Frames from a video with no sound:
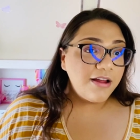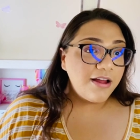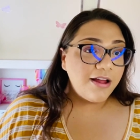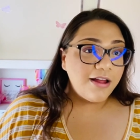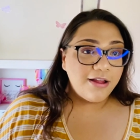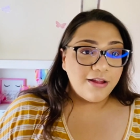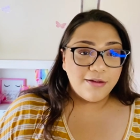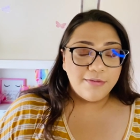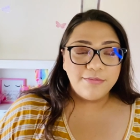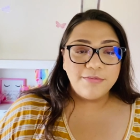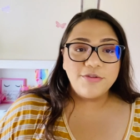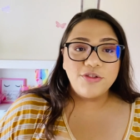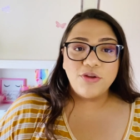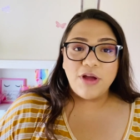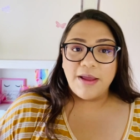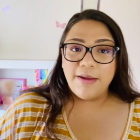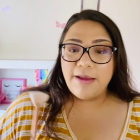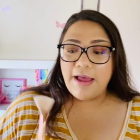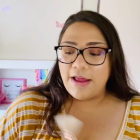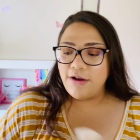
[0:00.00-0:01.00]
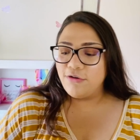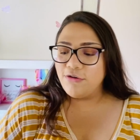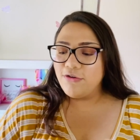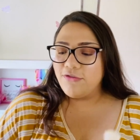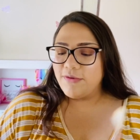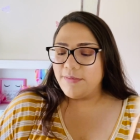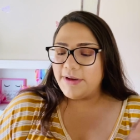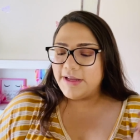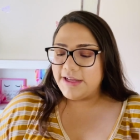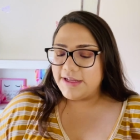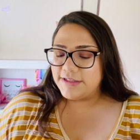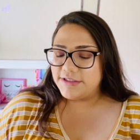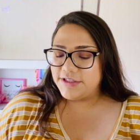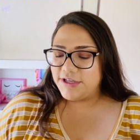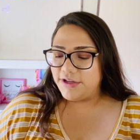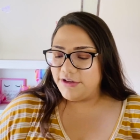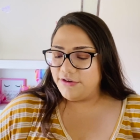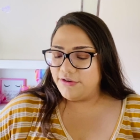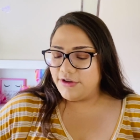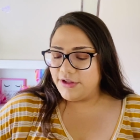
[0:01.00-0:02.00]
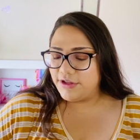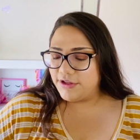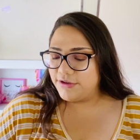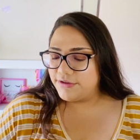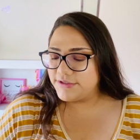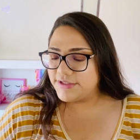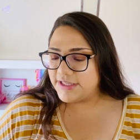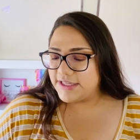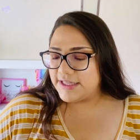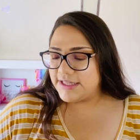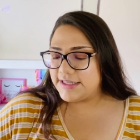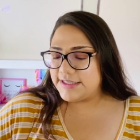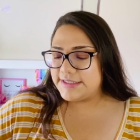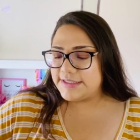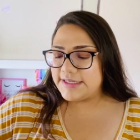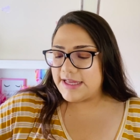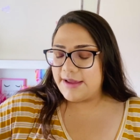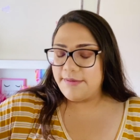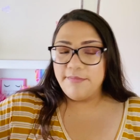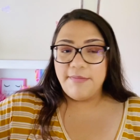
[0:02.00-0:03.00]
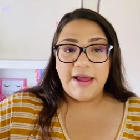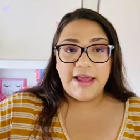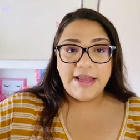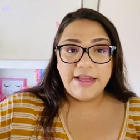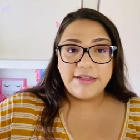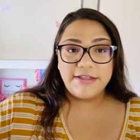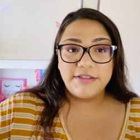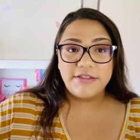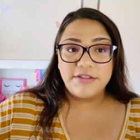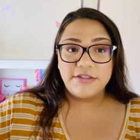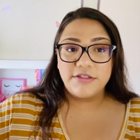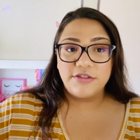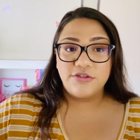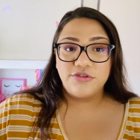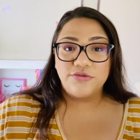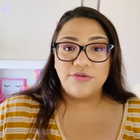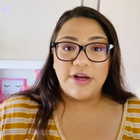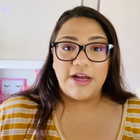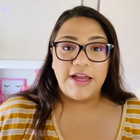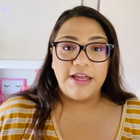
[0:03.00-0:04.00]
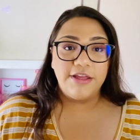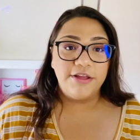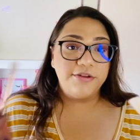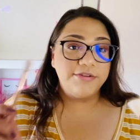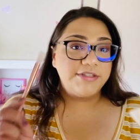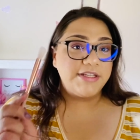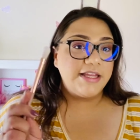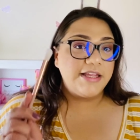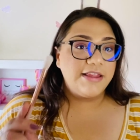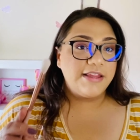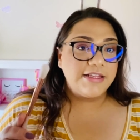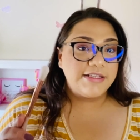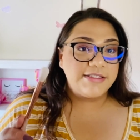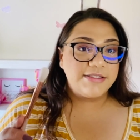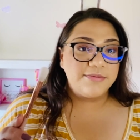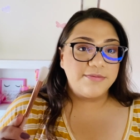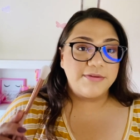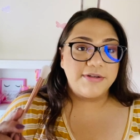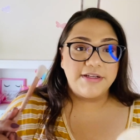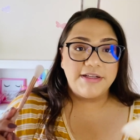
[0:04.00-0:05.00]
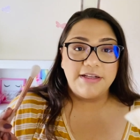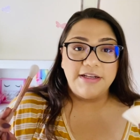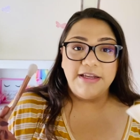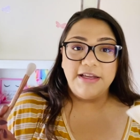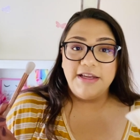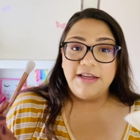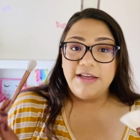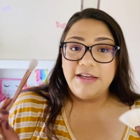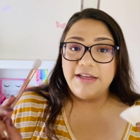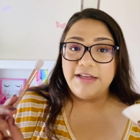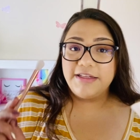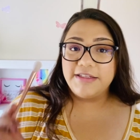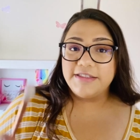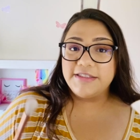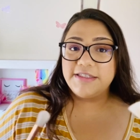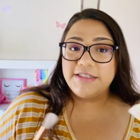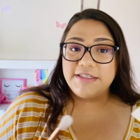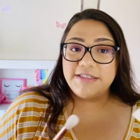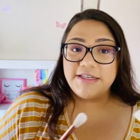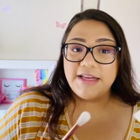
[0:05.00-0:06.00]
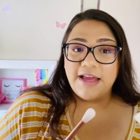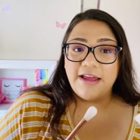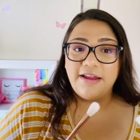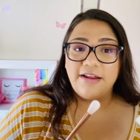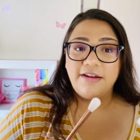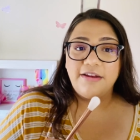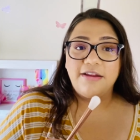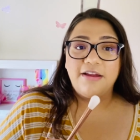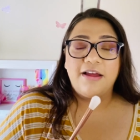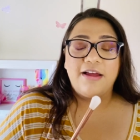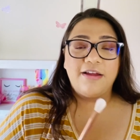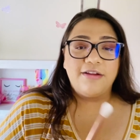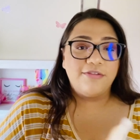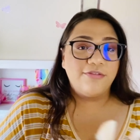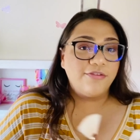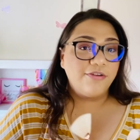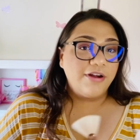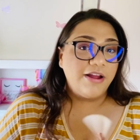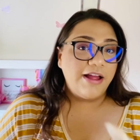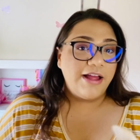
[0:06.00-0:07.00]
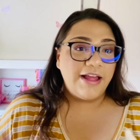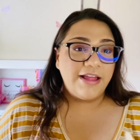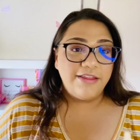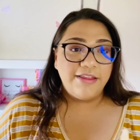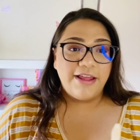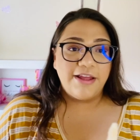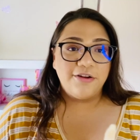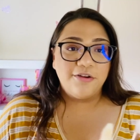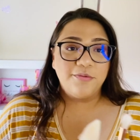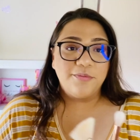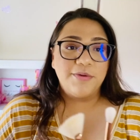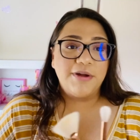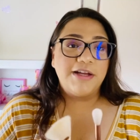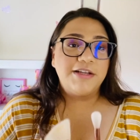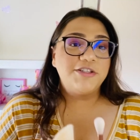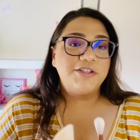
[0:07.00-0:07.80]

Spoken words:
So I don't know if I'm going to continue to use this. I might try using this one instead for a highlighter brush,